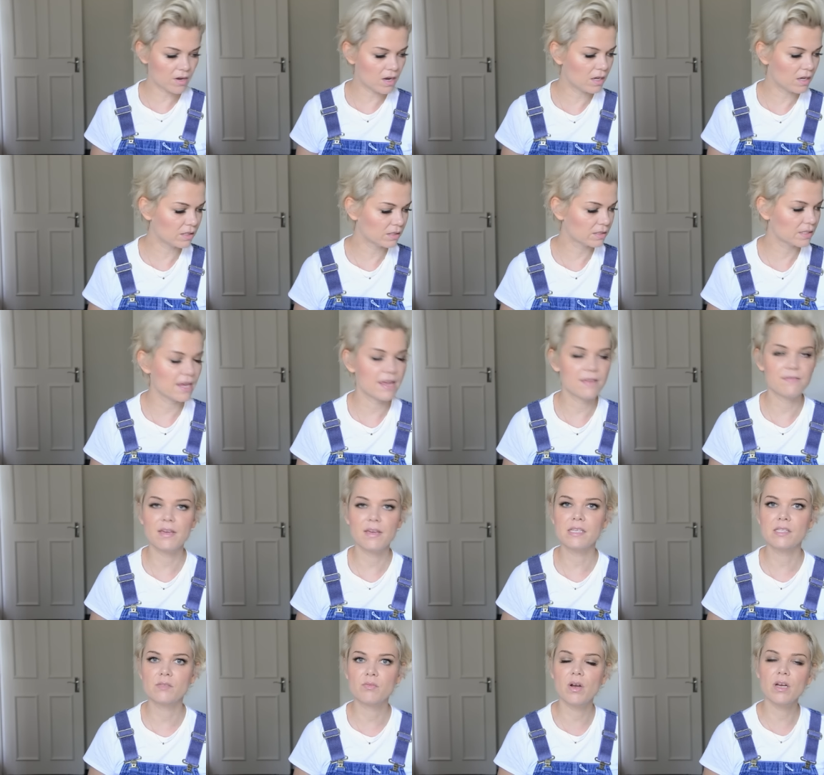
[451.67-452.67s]
got a
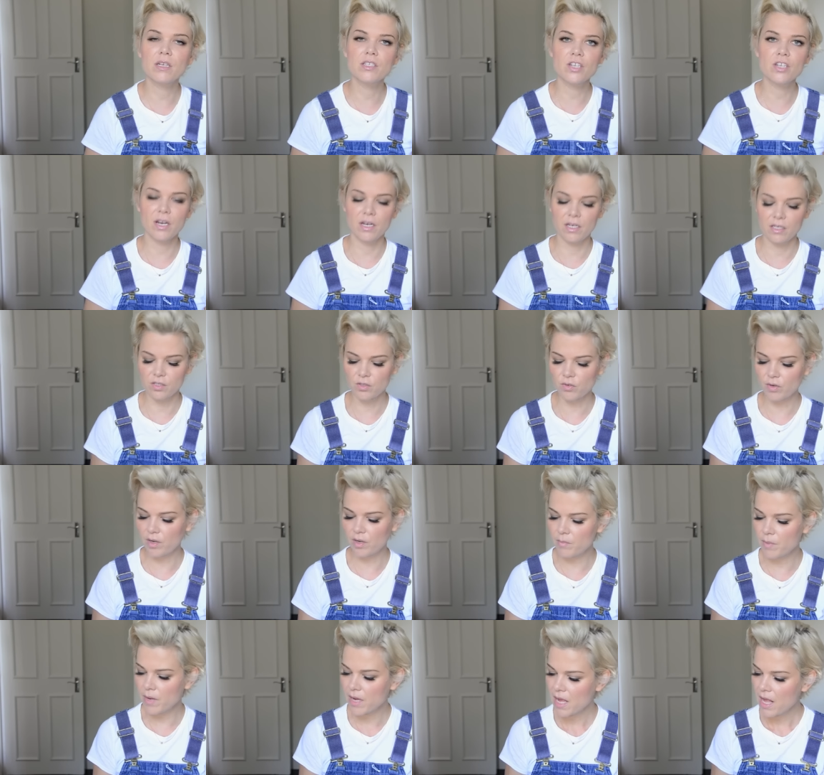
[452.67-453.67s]
face wash and a
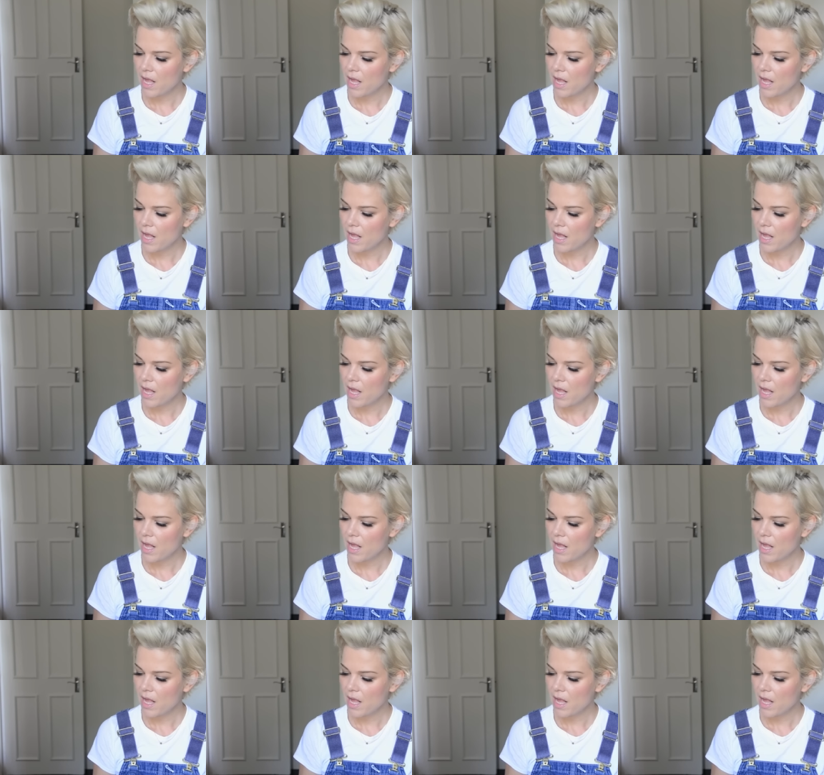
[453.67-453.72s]
scrub.